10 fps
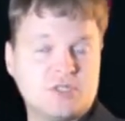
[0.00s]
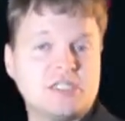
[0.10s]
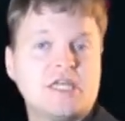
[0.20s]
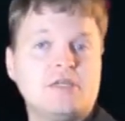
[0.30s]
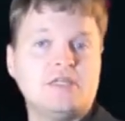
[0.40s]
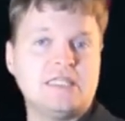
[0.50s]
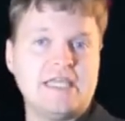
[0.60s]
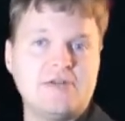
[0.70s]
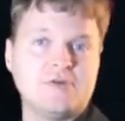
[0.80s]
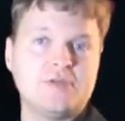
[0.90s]
particularly
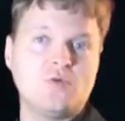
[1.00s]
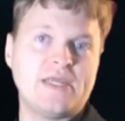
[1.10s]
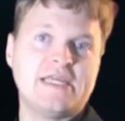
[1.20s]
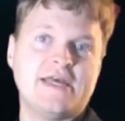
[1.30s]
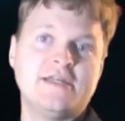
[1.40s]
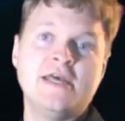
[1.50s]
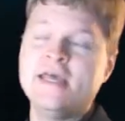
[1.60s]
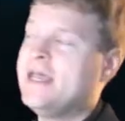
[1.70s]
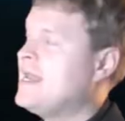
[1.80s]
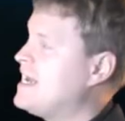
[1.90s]
later in the weekend,
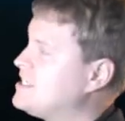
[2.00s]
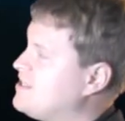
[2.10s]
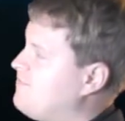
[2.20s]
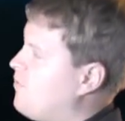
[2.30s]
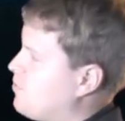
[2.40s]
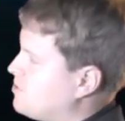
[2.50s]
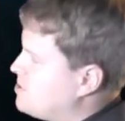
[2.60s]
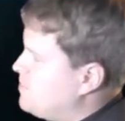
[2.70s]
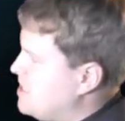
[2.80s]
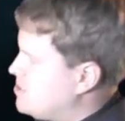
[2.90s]
as the forward
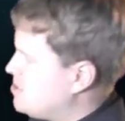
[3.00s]
speed